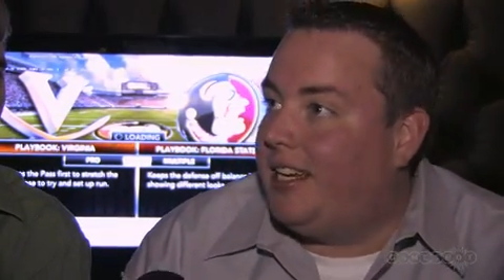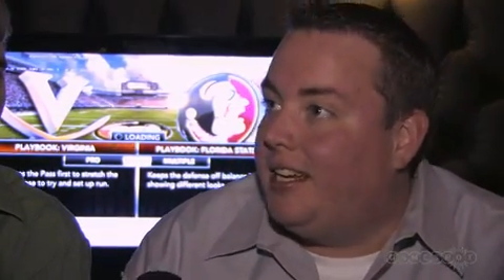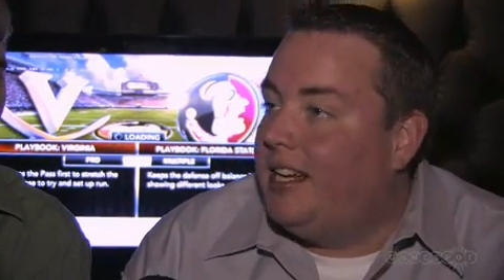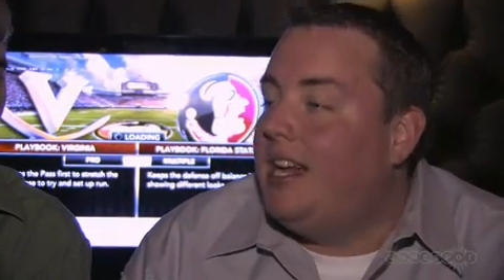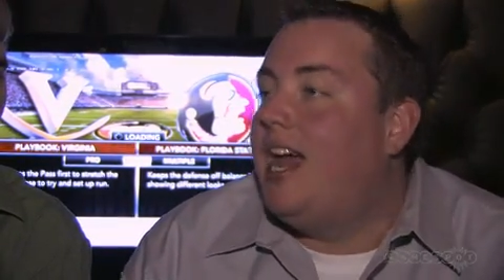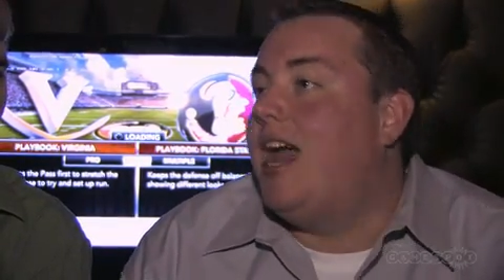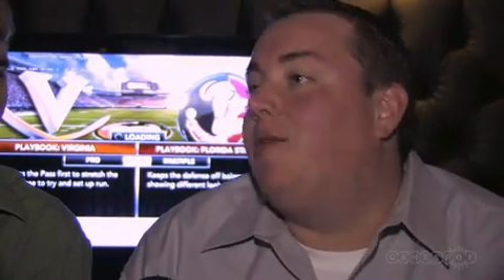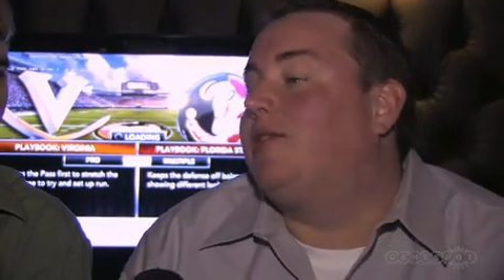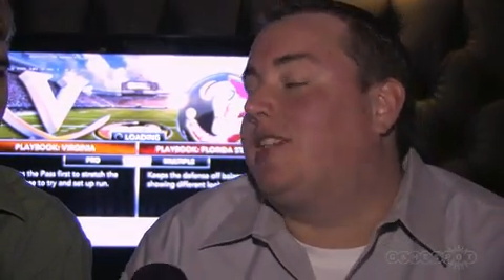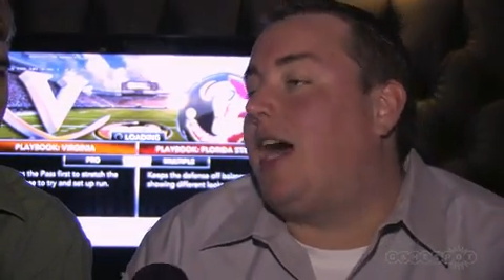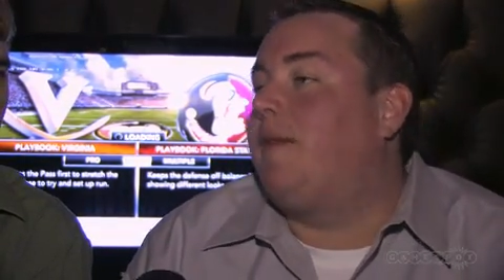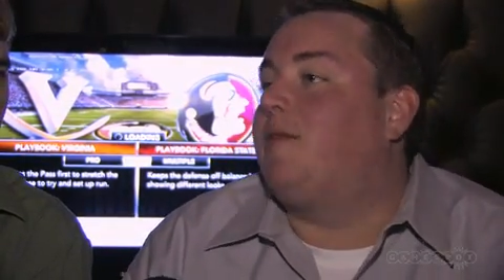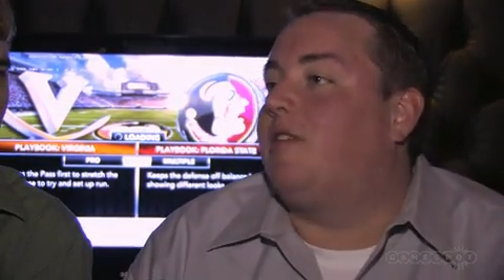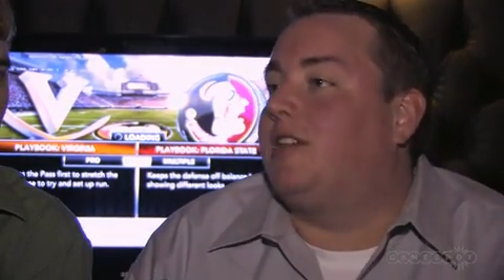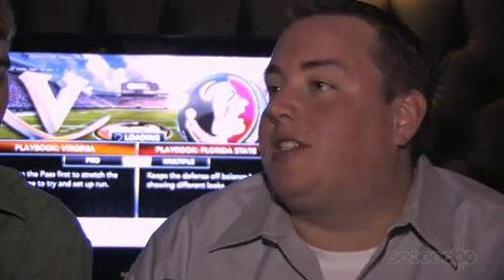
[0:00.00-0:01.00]
It was
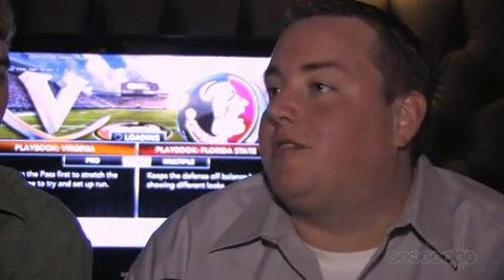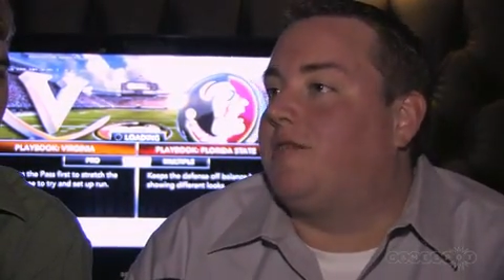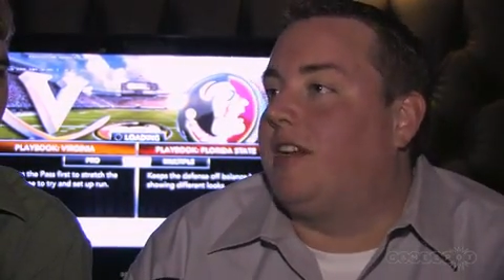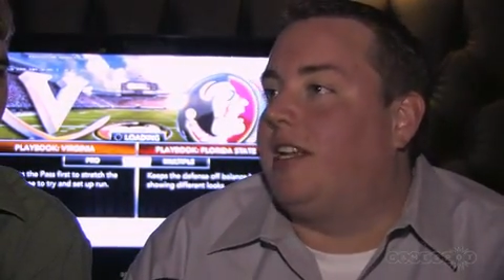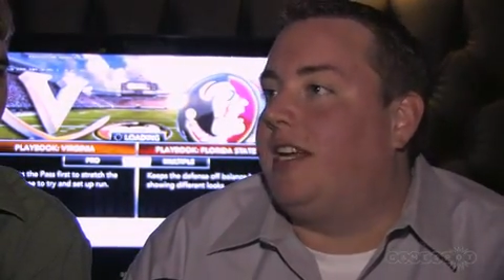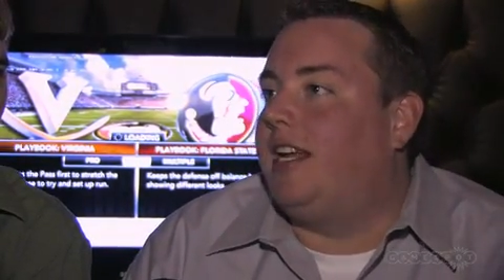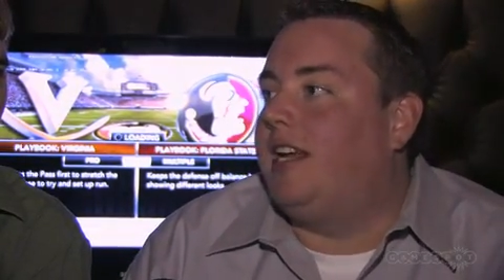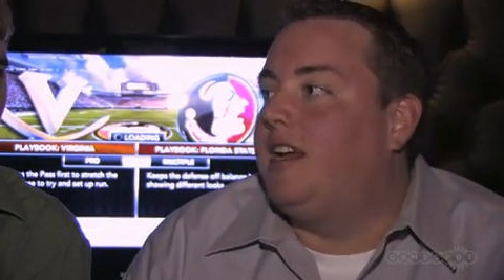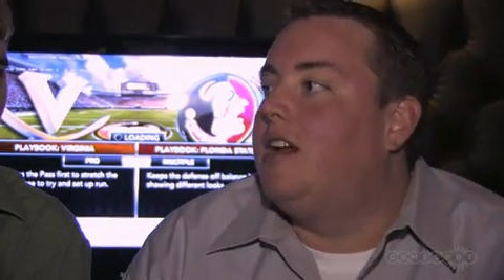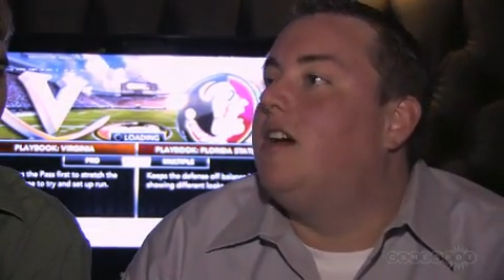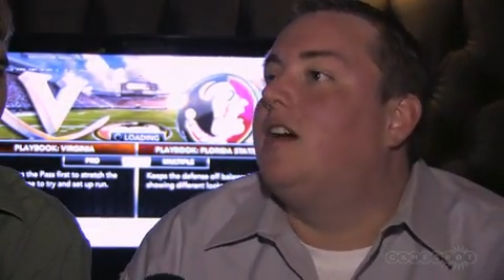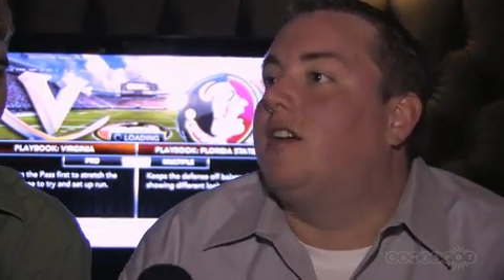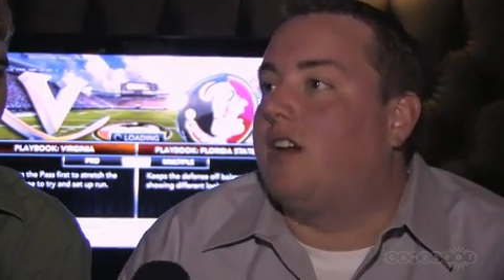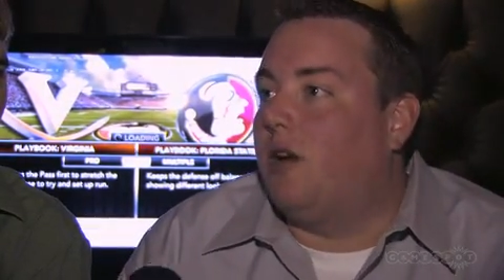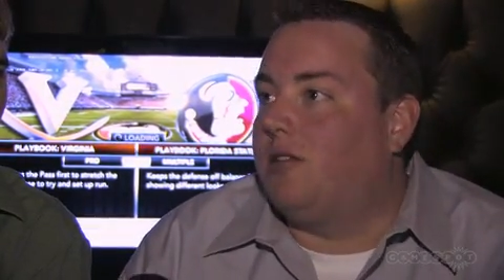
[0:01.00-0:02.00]
time for us to really
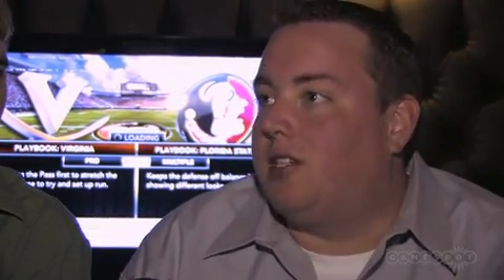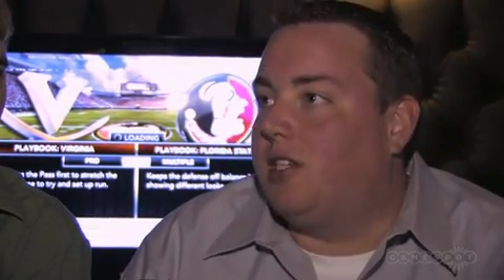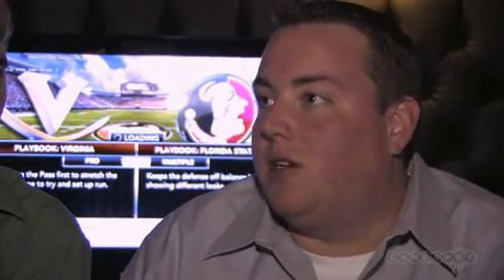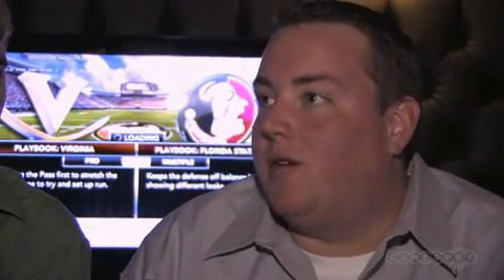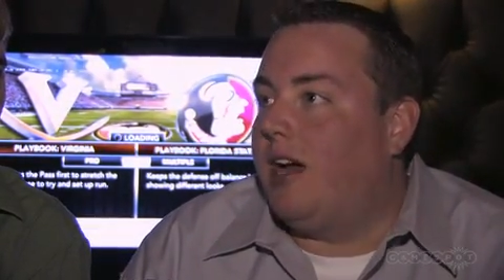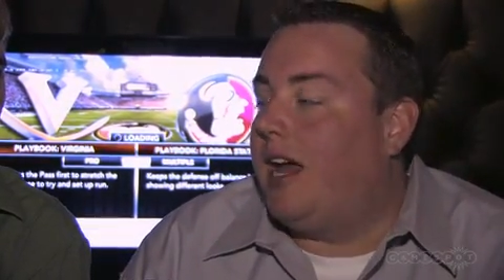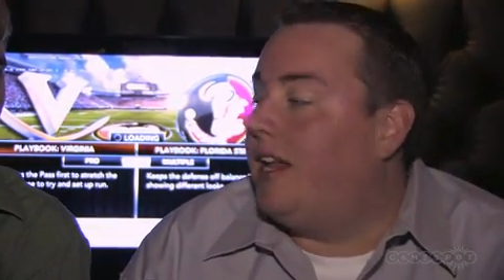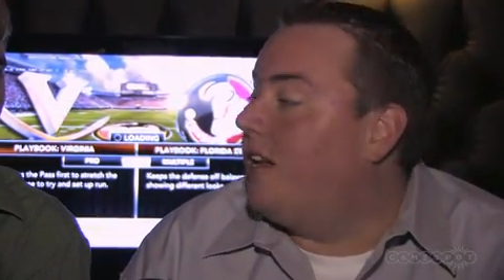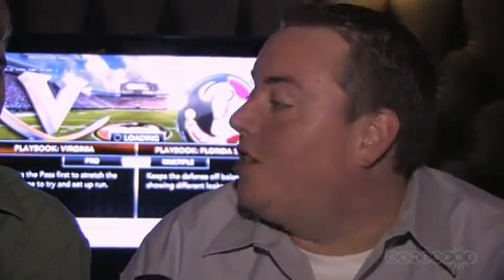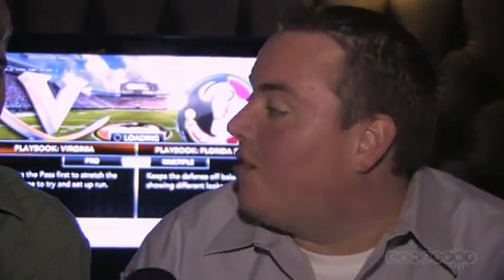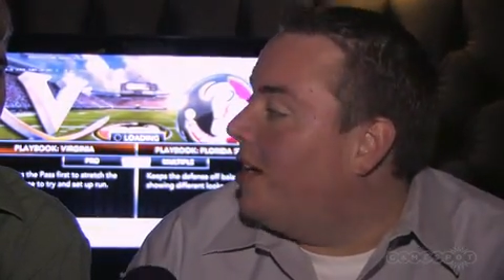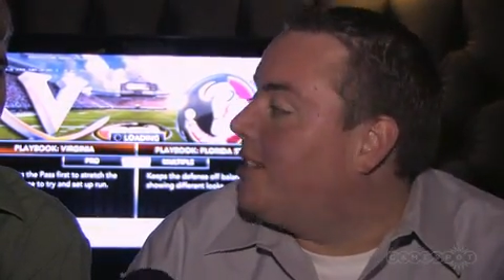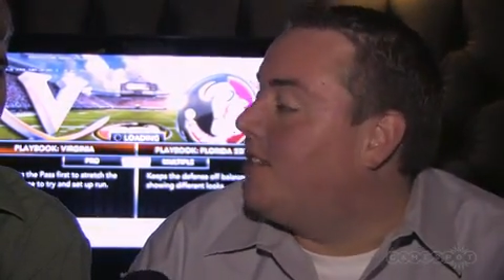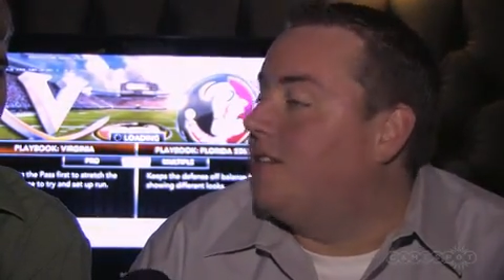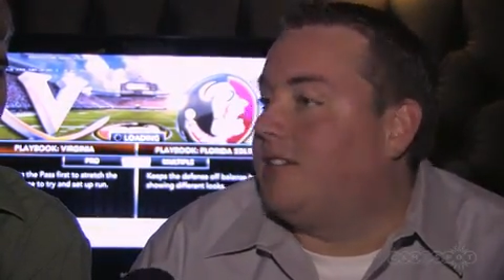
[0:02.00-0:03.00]
go to and
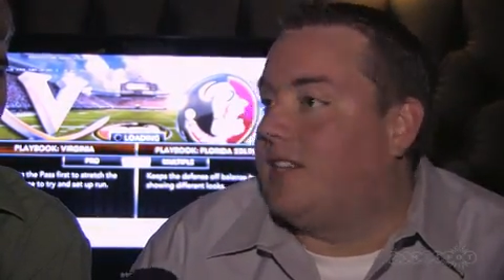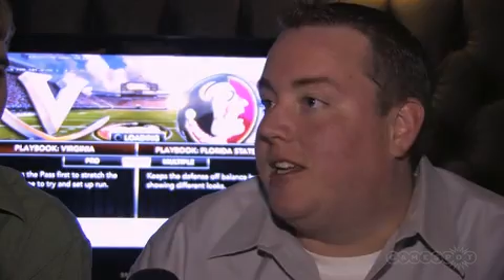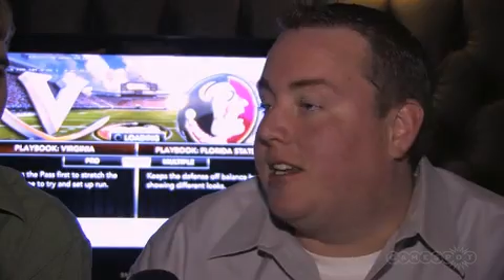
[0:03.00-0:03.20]
address those